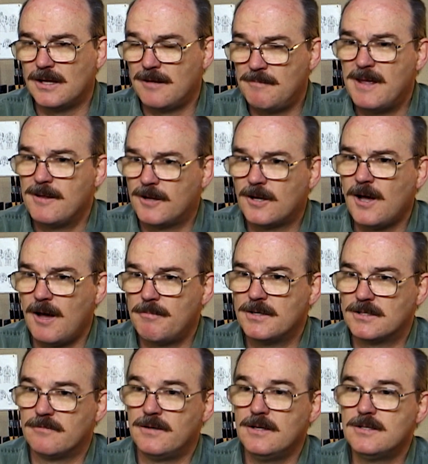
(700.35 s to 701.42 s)
I'd make
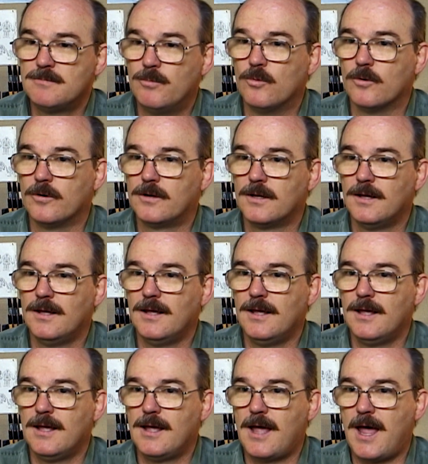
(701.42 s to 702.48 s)
copies of his board,
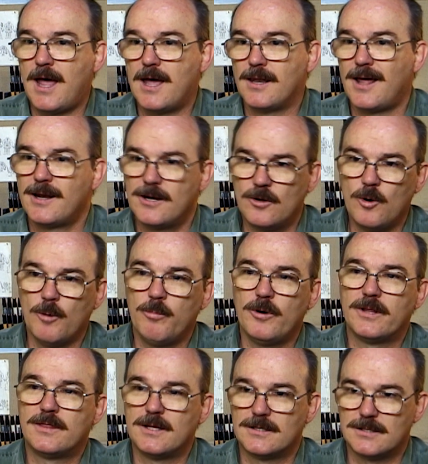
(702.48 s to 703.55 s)
and I'd
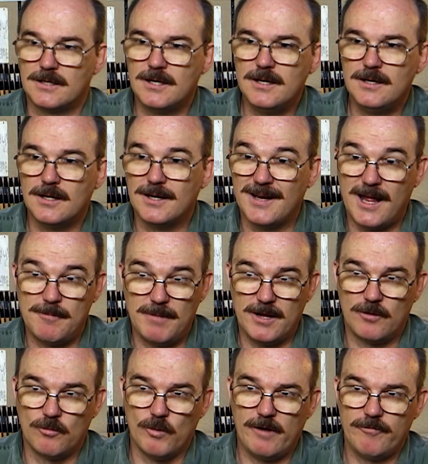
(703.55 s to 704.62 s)
incorporate things that he did, and I'd
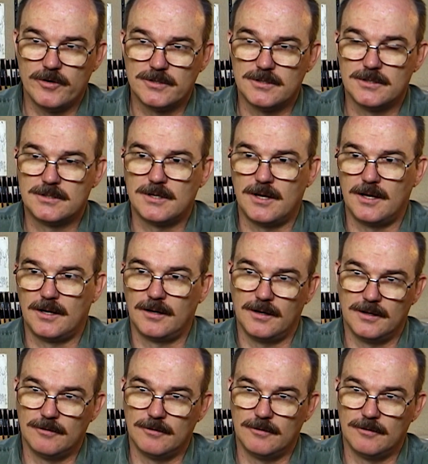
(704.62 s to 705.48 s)
make references saying,